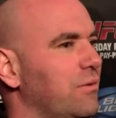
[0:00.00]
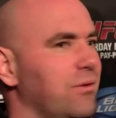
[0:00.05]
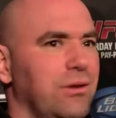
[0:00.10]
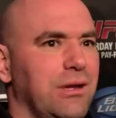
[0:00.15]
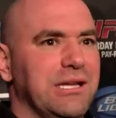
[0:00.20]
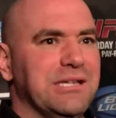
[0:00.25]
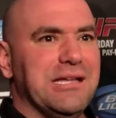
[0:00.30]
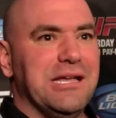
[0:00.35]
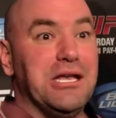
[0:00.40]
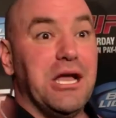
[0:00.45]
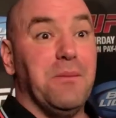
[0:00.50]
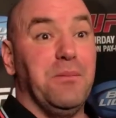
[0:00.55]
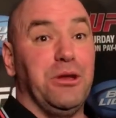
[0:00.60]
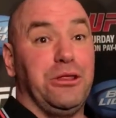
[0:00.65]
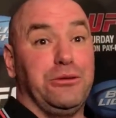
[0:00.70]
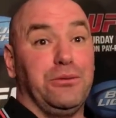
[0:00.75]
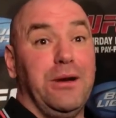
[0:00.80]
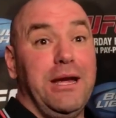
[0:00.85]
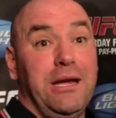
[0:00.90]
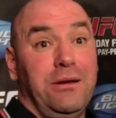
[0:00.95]
He's at number
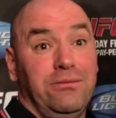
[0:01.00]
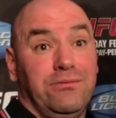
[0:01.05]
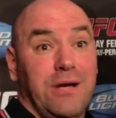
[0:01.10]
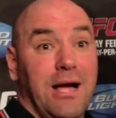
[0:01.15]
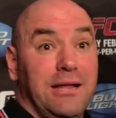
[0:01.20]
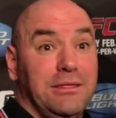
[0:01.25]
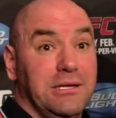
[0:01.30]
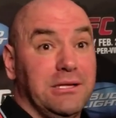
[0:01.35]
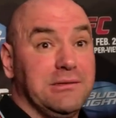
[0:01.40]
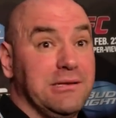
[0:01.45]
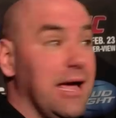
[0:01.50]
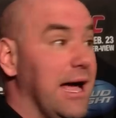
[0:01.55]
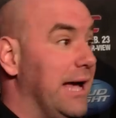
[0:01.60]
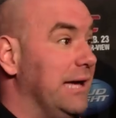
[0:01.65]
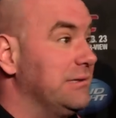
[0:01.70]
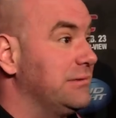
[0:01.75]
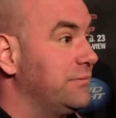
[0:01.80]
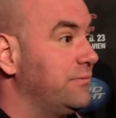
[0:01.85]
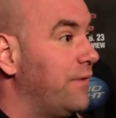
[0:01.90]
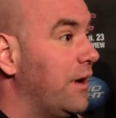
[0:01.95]
three. Cut this guy.
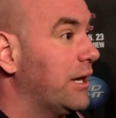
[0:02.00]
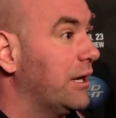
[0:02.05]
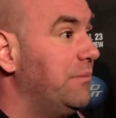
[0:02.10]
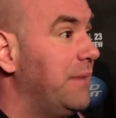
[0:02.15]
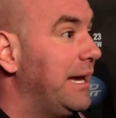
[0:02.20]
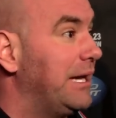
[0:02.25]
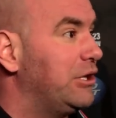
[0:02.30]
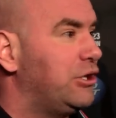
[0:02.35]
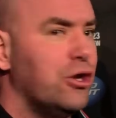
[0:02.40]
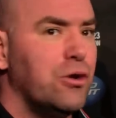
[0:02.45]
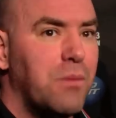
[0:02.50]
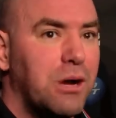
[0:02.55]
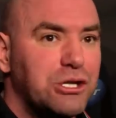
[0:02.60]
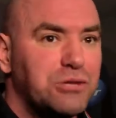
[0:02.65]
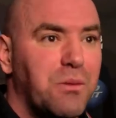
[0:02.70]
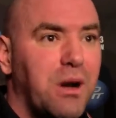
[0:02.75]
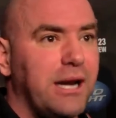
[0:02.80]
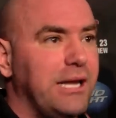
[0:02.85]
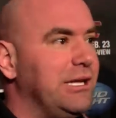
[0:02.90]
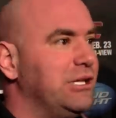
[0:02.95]
He's fucking making too
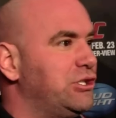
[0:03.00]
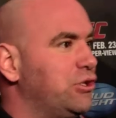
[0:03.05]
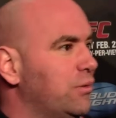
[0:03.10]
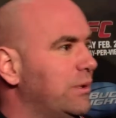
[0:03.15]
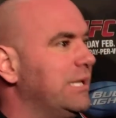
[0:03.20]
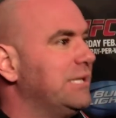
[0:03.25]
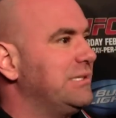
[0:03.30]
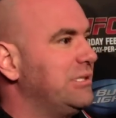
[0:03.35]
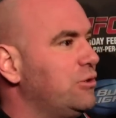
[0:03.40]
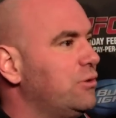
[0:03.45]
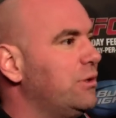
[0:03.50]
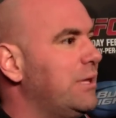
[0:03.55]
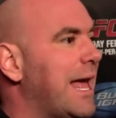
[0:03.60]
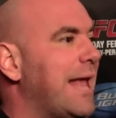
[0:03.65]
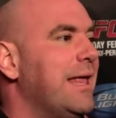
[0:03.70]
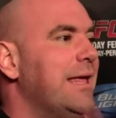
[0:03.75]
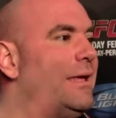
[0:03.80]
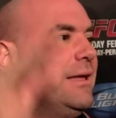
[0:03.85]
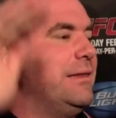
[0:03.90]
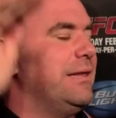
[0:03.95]
much money. He's doing this and doing
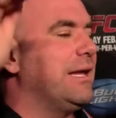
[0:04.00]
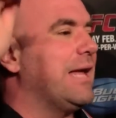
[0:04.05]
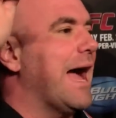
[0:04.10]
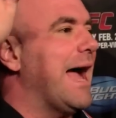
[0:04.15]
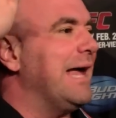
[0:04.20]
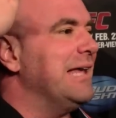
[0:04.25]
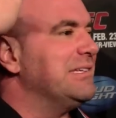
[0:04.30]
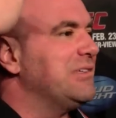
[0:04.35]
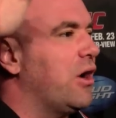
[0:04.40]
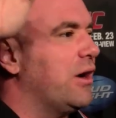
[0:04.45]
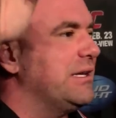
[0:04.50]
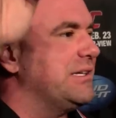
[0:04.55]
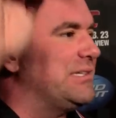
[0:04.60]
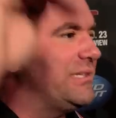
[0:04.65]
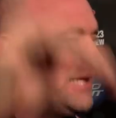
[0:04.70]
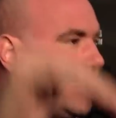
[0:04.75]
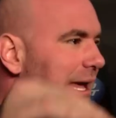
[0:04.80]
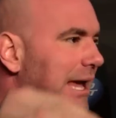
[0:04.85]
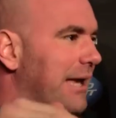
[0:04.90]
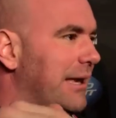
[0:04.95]
that. The guy is on a
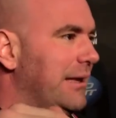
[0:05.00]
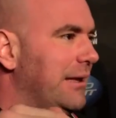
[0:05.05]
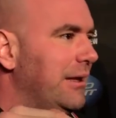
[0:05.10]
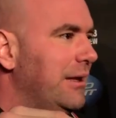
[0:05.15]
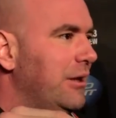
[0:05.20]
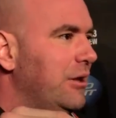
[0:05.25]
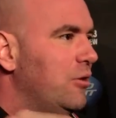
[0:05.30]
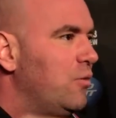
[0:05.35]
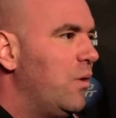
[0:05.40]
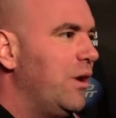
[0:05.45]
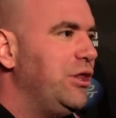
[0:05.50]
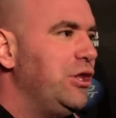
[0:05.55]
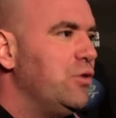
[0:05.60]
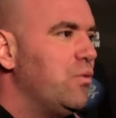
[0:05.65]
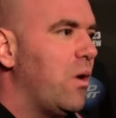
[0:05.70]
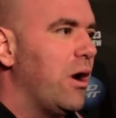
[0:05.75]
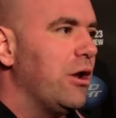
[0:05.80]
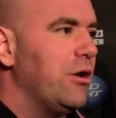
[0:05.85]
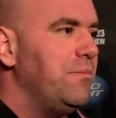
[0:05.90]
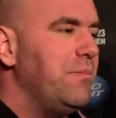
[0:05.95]
skid. Whether you
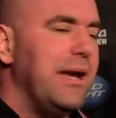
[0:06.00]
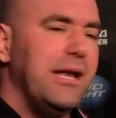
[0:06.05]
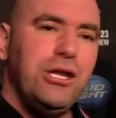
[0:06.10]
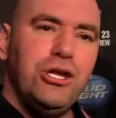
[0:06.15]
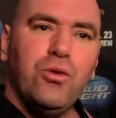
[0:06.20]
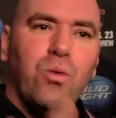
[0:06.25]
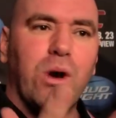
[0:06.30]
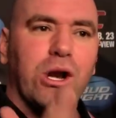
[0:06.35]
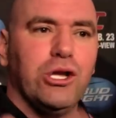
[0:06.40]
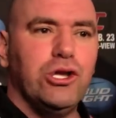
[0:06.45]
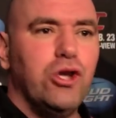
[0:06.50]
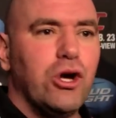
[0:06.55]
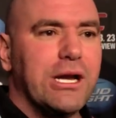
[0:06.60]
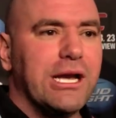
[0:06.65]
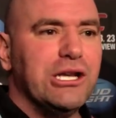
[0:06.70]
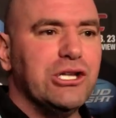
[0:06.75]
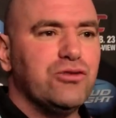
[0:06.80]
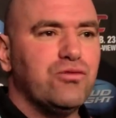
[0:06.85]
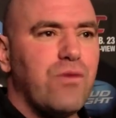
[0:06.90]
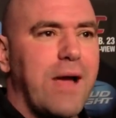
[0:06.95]
want to admit it, you want to look
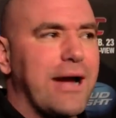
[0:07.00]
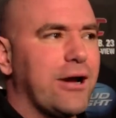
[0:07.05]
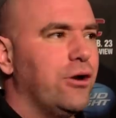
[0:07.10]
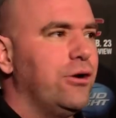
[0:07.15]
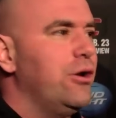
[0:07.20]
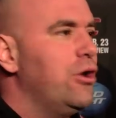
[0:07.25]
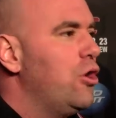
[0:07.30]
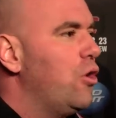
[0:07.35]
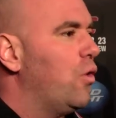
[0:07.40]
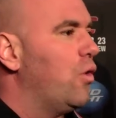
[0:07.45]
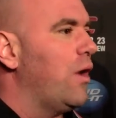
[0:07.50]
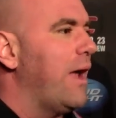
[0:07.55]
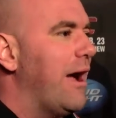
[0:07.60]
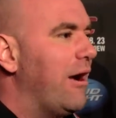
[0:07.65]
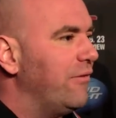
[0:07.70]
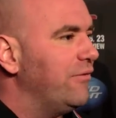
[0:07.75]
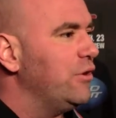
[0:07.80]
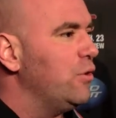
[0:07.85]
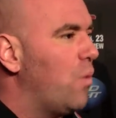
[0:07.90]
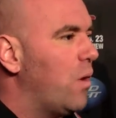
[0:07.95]
at his record, or
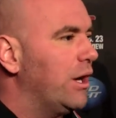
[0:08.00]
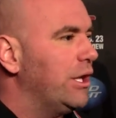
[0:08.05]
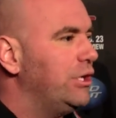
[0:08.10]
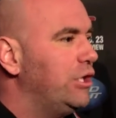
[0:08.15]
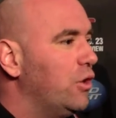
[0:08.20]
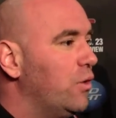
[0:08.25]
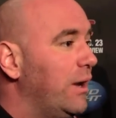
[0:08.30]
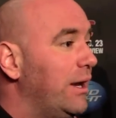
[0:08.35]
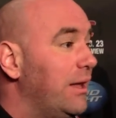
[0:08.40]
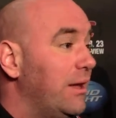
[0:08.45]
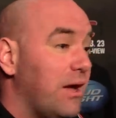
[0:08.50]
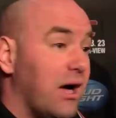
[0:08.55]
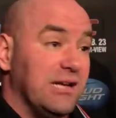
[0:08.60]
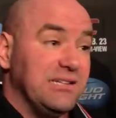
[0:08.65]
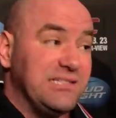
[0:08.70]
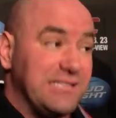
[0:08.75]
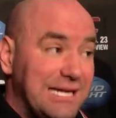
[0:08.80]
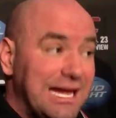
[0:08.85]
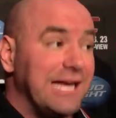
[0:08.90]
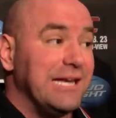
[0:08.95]
however you want to do it,
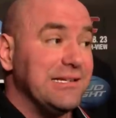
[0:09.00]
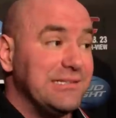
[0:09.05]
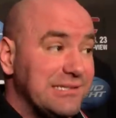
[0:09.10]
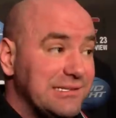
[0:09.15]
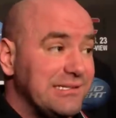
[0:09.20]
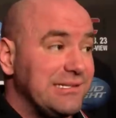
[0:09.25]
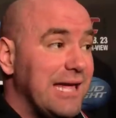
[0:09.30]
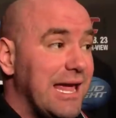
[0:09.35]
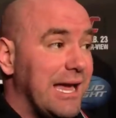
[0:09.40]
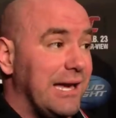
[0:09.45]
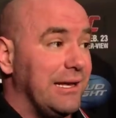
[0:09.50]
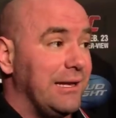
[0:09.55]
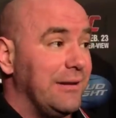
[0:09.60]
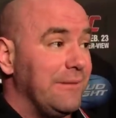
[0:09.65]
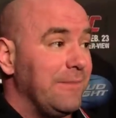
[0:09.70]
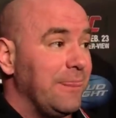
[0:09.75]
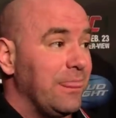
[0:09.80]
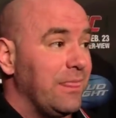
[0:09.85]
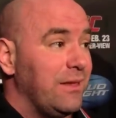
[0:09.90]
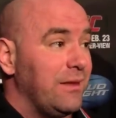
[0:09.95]
a skid is a skid.
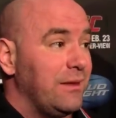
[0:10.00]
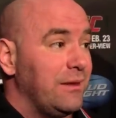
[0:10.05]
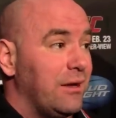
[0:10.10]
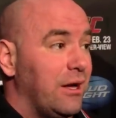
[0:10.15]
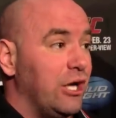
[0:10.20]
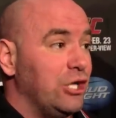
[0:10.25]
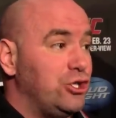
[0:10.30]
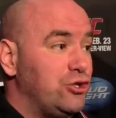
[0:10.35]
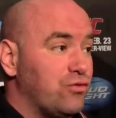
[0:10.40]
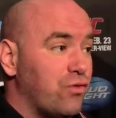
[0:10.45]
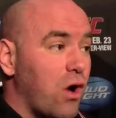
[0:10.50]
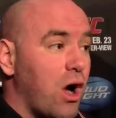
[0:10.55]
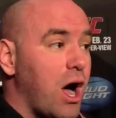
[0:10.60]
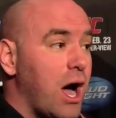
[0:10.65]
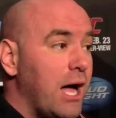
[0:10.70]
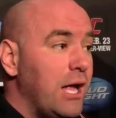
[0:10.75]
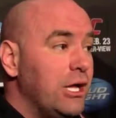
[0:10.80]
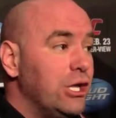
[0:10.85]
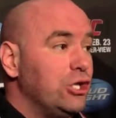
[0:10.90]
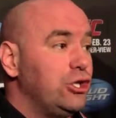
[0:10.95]
A
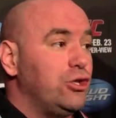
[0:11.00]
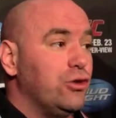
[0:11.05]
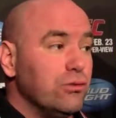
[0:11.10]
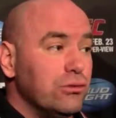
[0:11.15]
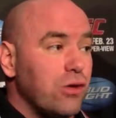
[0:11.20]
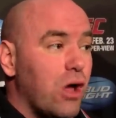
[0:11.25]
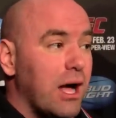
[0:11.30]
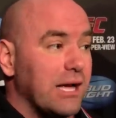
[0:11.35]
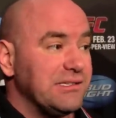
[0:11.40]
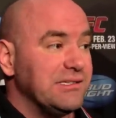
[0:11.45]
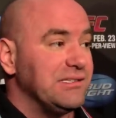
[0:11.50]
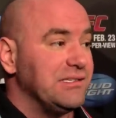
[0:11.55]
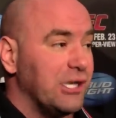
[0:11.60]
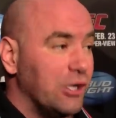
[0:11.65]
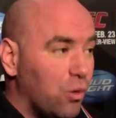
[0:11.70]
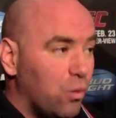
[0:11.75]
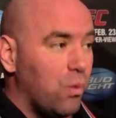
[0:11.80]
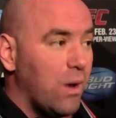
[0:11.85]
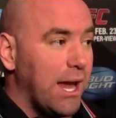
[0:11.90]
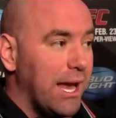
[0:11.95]
draw, two losses
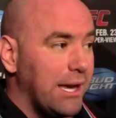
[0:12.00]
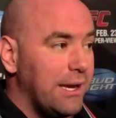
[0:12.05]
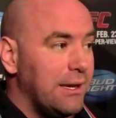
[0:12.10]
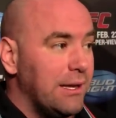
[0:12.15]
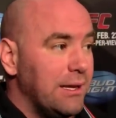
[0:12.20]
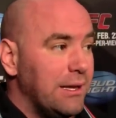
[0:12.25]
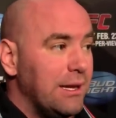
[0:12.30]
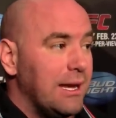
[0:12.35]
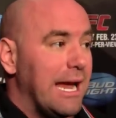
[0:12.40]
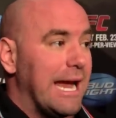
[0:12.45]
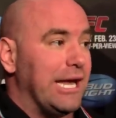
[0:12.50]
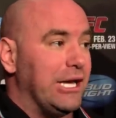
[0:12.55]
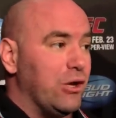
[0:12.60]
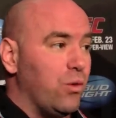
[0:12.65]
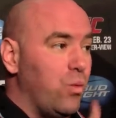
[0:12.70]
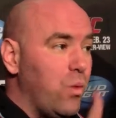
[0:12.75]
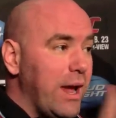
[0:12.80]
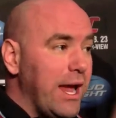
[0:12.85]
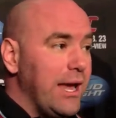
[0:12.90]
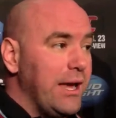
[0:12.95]
and a win, and
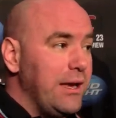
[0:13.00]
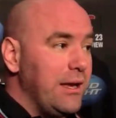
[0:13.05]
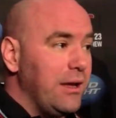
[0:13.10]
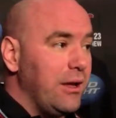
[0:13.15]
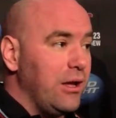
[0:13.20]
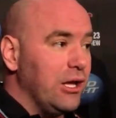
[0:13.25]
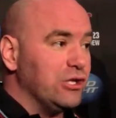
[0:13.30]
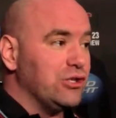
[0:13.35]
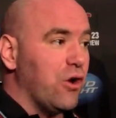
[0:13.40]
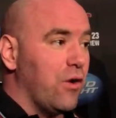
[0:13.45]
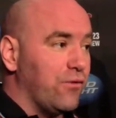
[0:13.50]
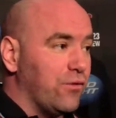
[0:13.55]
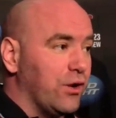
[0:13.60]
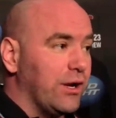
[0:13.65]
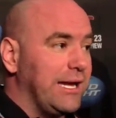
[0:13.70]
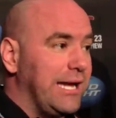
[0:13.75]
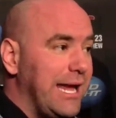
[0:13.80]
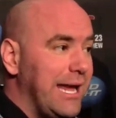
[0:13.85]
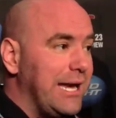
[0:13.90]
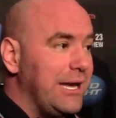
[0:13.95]
the win is over
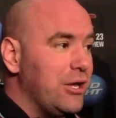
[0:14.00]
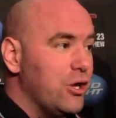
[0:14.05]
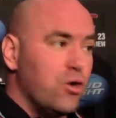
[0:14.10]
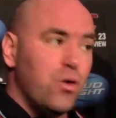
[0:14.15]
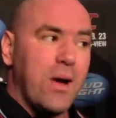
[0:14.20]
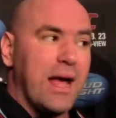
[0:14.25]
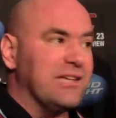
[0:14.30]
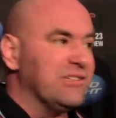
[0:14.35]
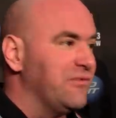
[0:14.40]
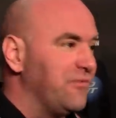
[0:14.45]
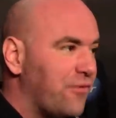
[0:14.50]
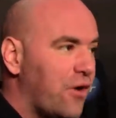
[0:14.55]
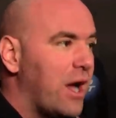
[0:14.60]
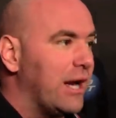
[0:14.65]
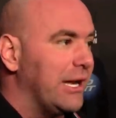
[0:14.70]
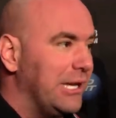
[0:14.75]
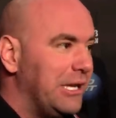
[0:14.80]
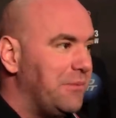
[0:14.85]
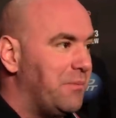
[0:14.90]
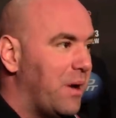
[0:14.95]
a kid who hasn't
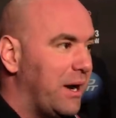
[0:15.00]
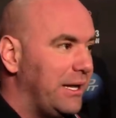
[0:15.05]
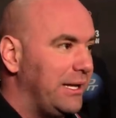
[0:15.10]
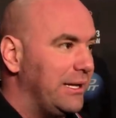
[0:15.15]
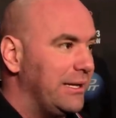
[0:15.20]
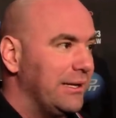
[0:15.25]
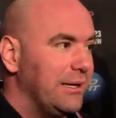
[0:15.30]
fought anybody.